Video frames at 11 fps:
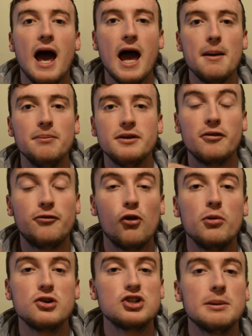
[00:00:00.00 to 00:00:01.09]
a
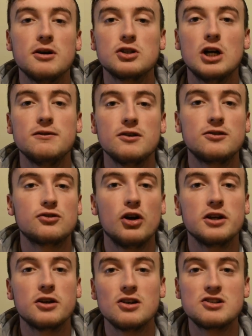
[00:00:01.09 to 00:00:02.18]
former Shamrock Rovers
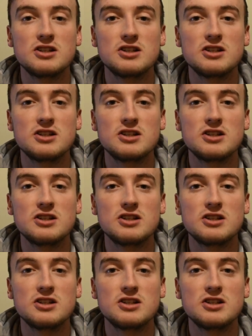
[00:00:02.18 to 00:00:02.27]
striker,